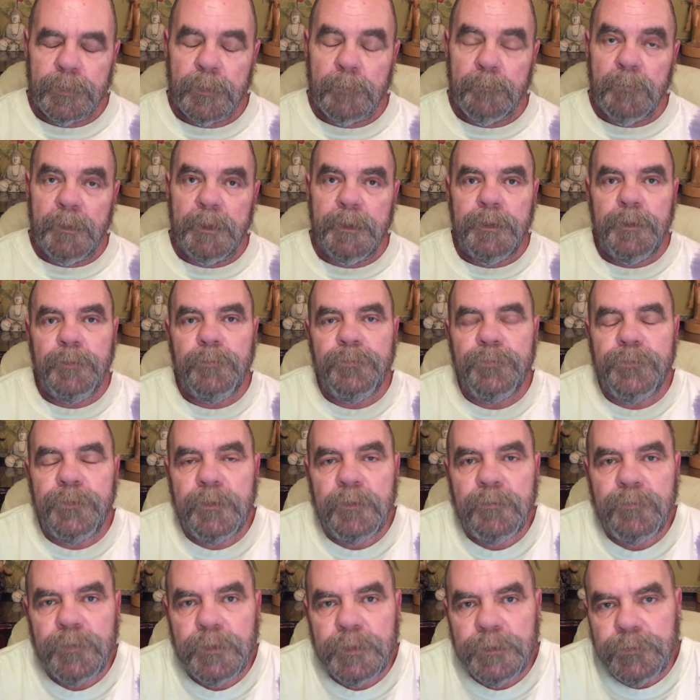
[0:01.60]
My name's
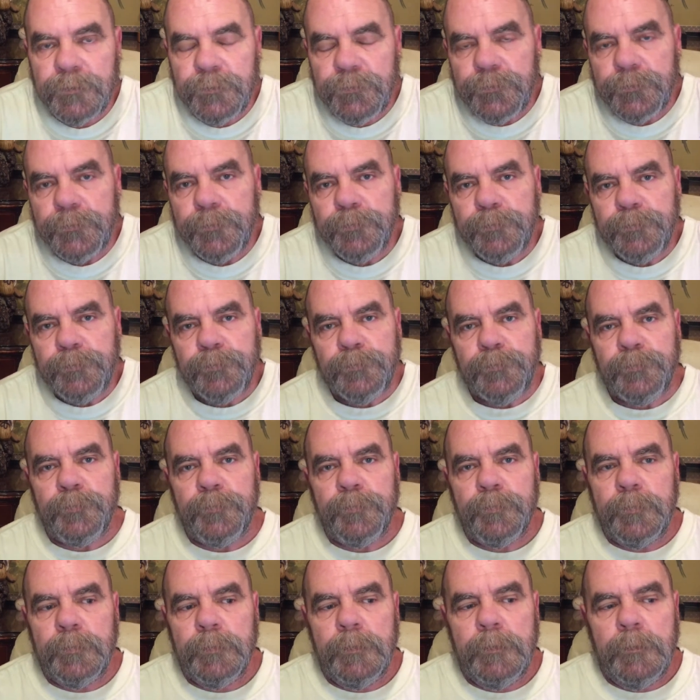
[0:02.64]
Dave Anderson.
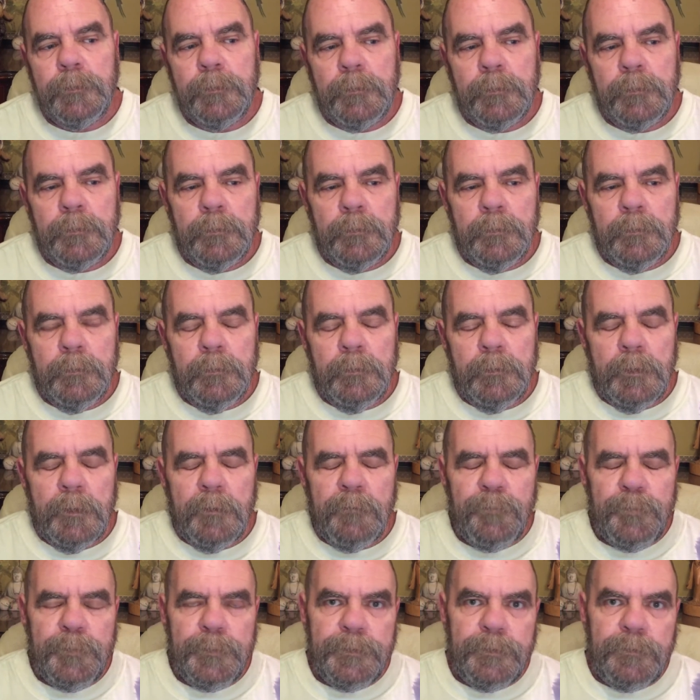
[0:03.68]

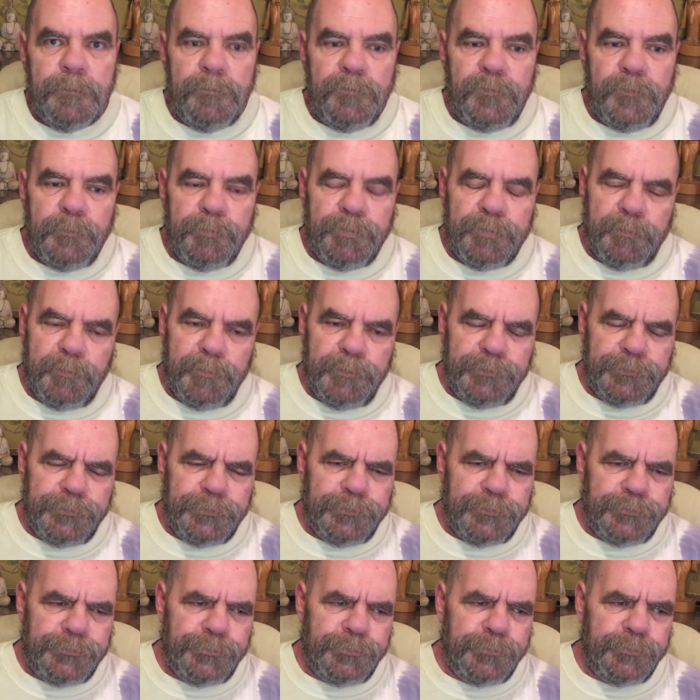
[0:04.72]
I've been given
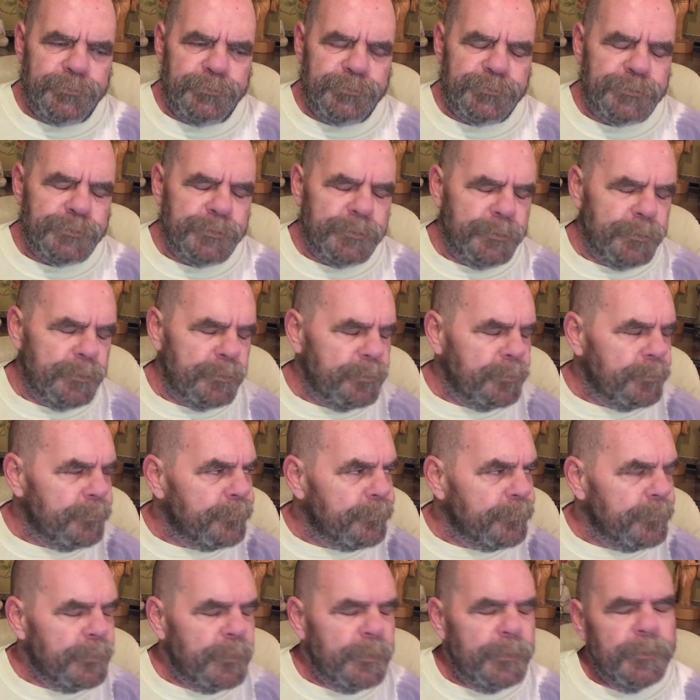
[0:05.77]
permission to share
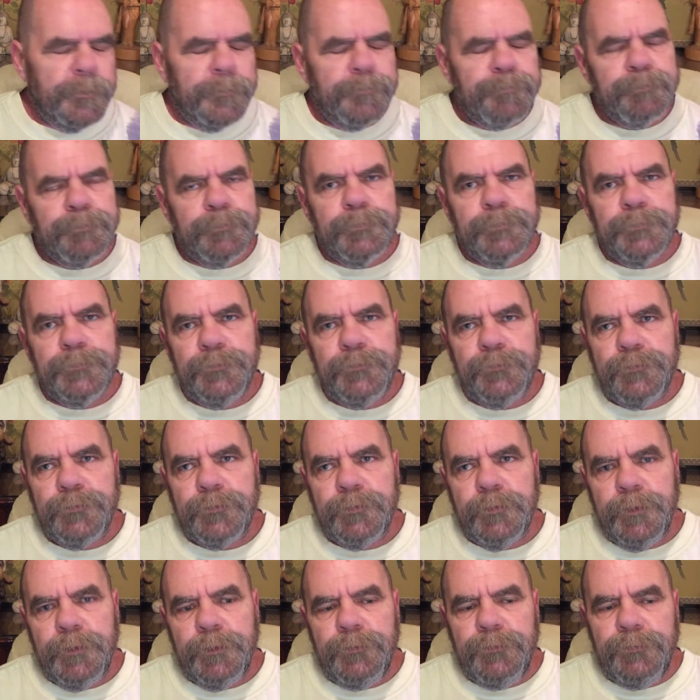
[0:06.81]
and
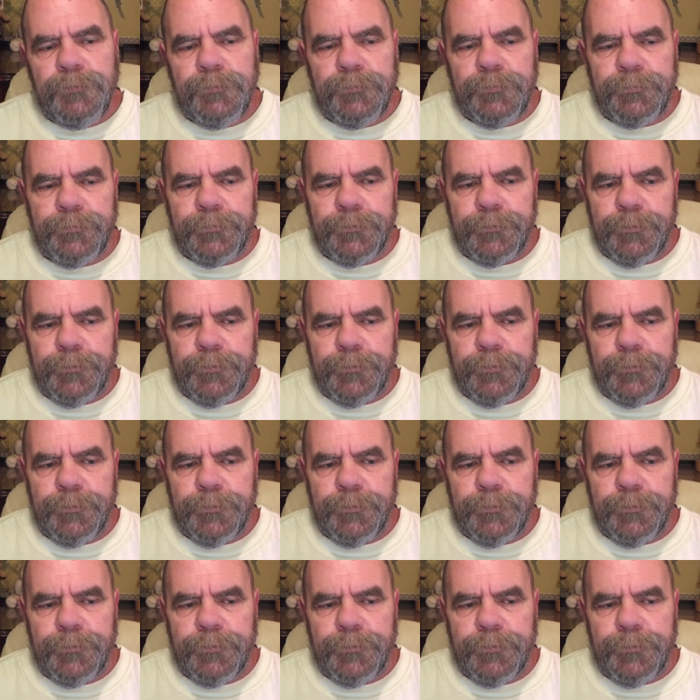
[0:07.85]
discuss,